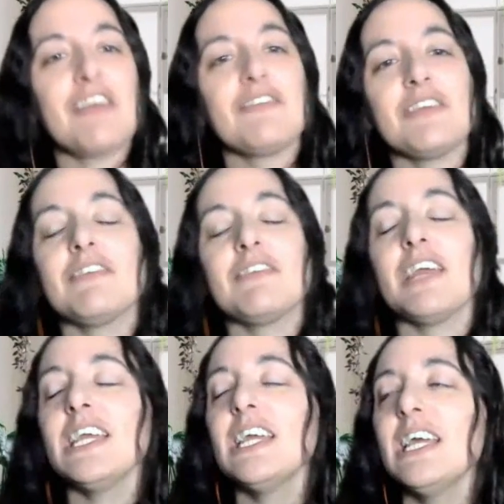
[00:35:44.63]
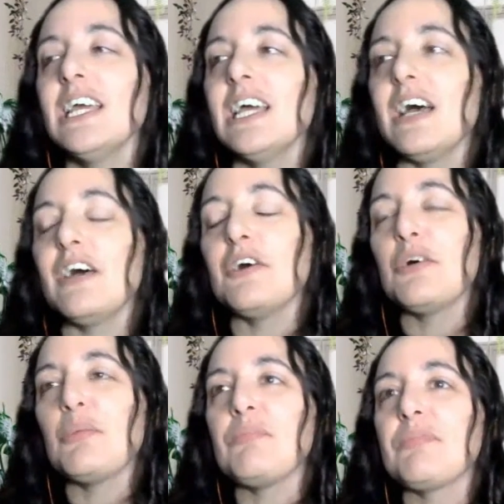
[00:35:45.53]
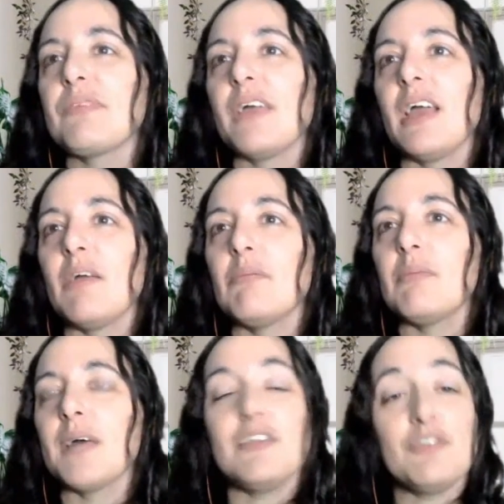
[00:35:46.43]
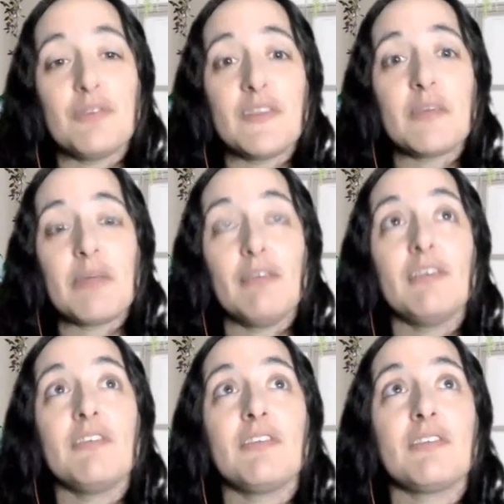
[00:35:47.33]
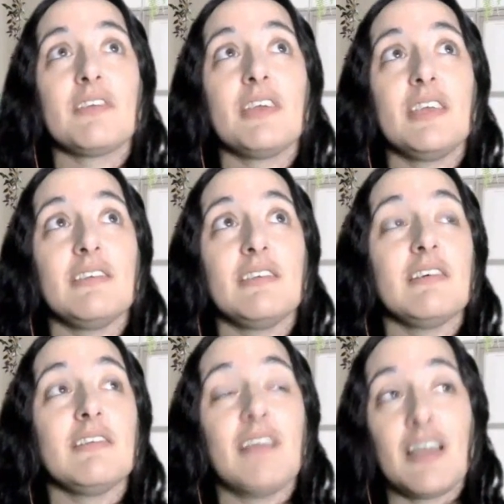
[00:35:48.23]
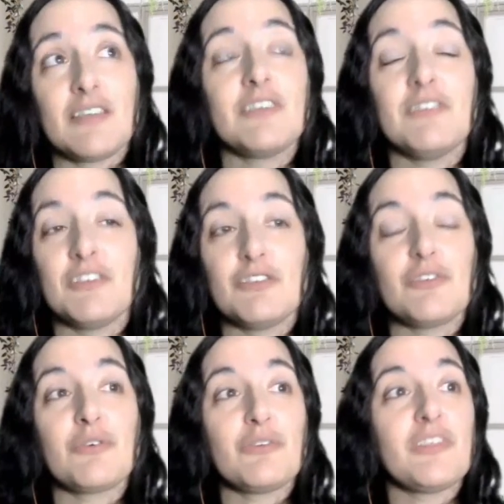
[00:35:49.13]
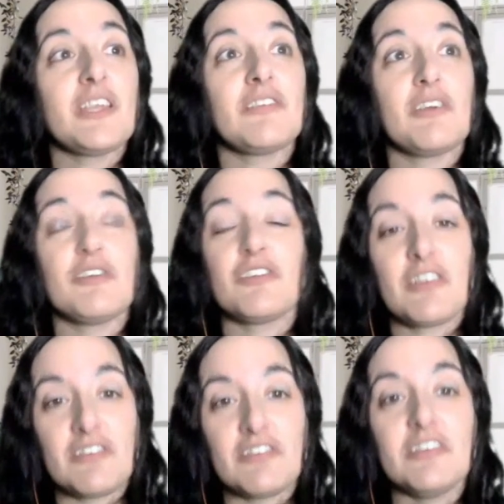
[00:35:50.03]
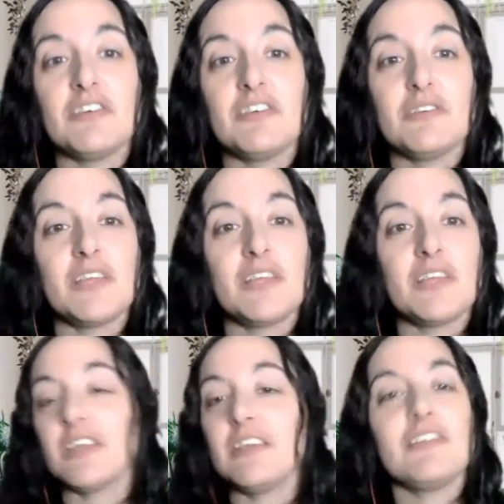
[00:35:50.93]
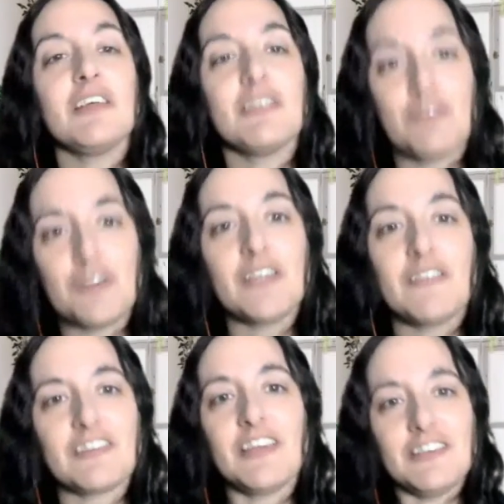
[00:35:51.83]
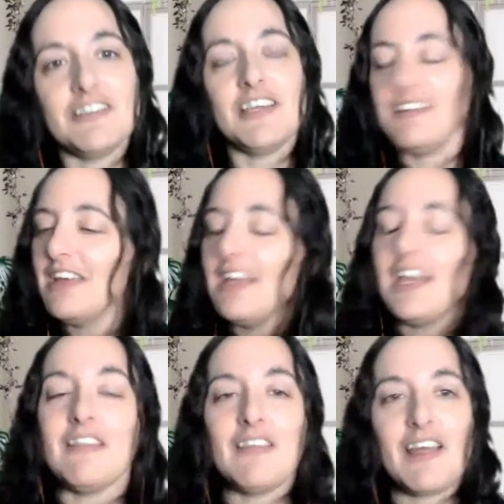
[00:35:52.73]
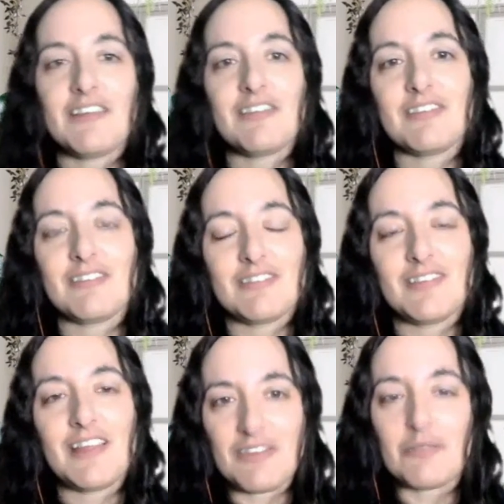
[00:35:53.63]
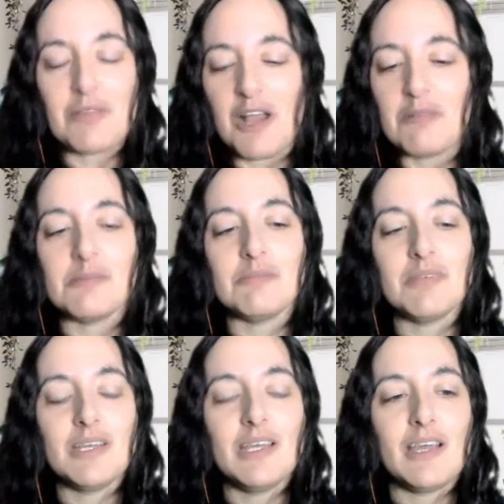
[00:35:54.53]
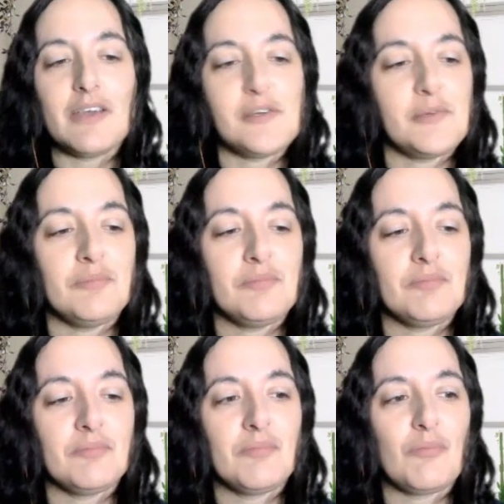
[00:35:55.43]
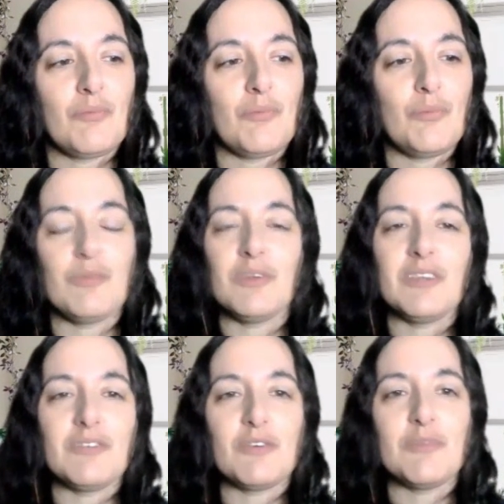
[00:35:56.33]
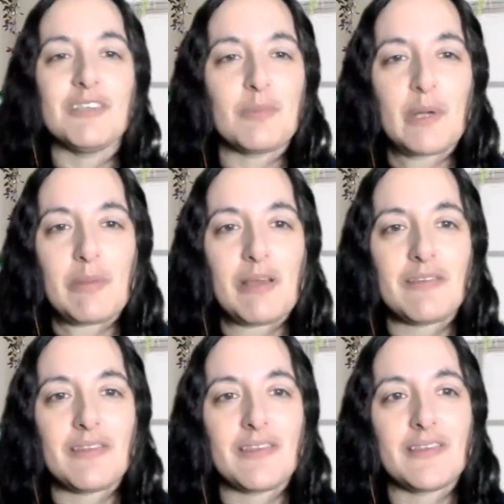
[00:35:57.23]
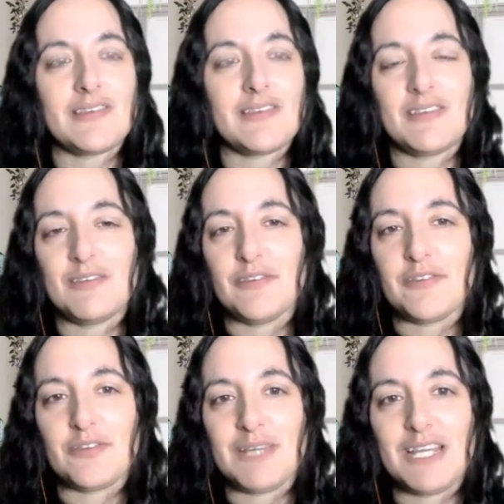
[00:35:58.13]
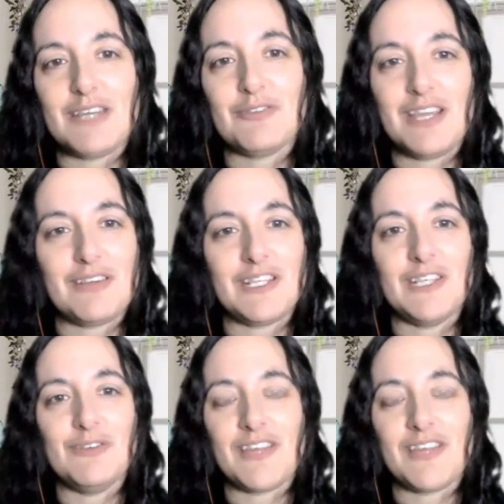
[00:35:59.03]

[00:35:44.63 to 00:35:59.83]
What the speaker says: of it, right? Um, but I do think parents in a lot of conventional school settings are just constantly told, like, your kid is not learning this content, and that's the problem. When really for me, it's more about the skills around how to use that